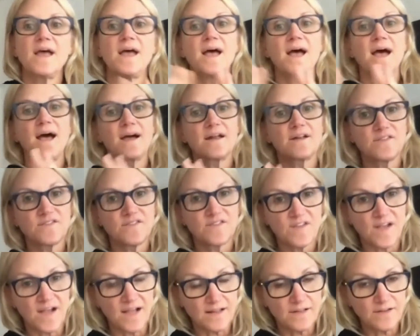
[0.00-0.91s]
How to
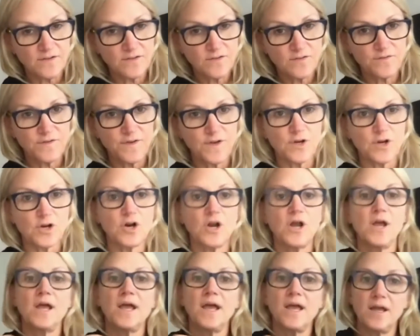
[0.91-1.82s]
Silence Fear
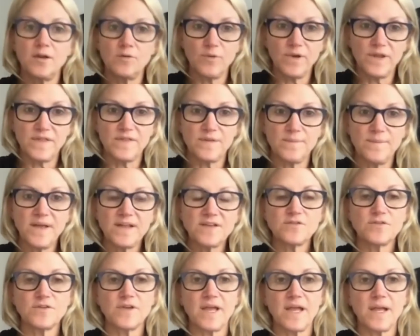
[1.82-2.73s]
and Win the
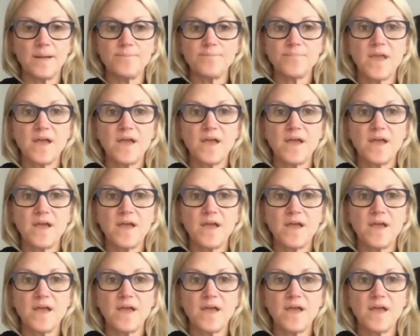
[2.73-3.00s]
Mental Game.